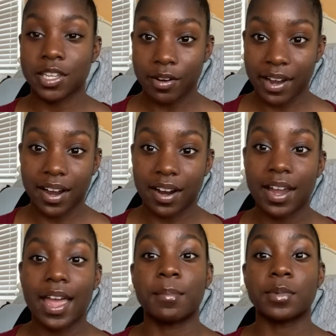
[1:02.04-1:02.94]
your hair
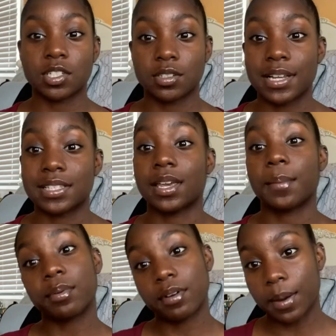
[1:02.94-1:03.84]
and moisturizing
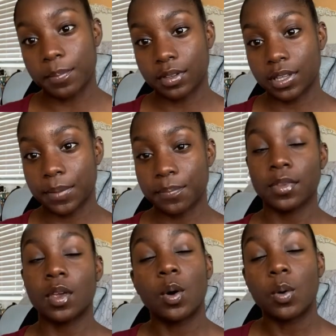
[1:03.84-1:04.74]
it properly.
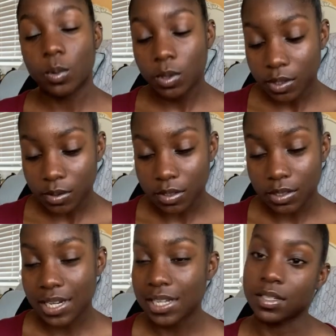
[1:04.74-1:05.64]
Oil
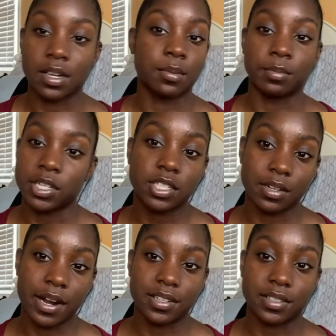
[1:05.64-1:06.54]
is not a
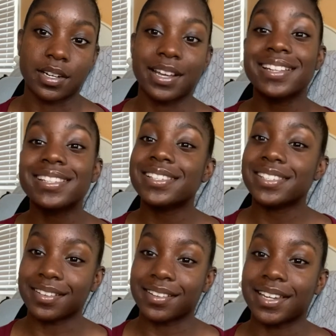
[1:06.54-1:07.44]
moisturizer, it's a
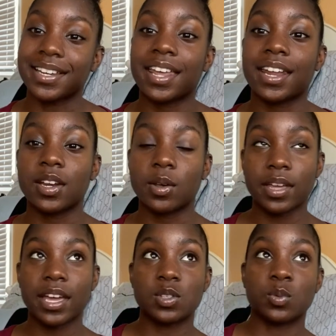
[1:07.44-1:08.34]
sealant, and I know
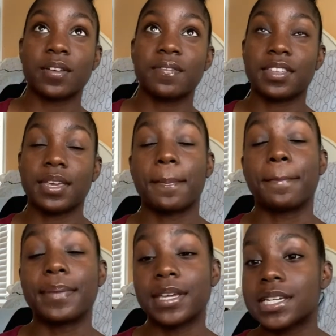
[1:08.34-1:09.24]
that is one of the
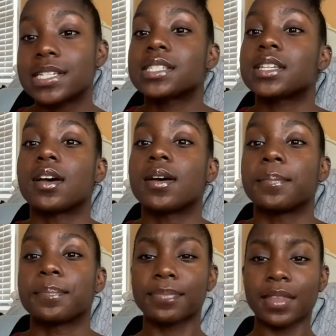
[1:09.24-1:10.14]
biggest
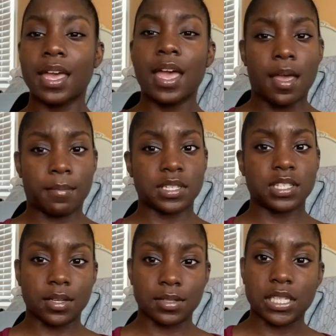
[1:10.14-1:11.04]

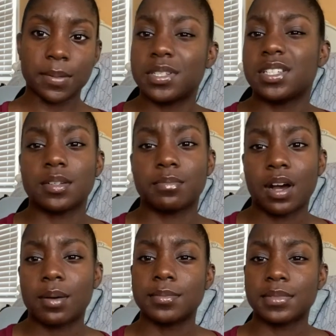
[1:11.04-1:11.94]
misconceptions and
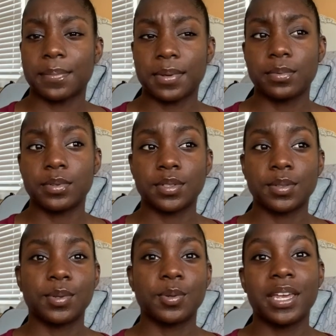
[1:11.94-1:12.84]
problems that people
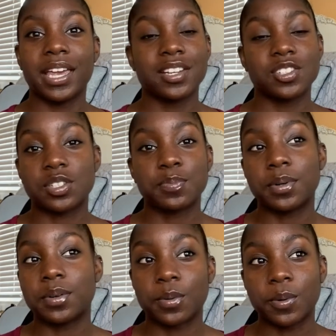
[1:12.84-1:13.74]
do. You can't just
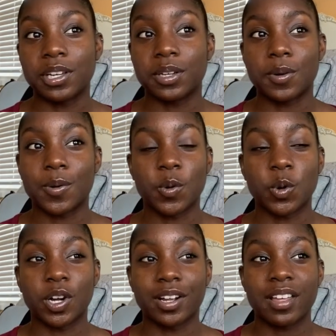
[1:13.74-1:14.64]
put oil
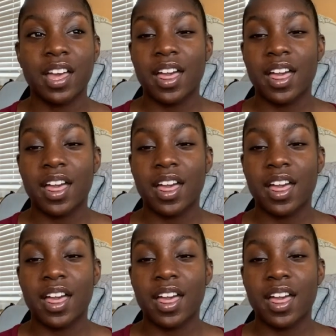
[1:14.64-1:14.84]
or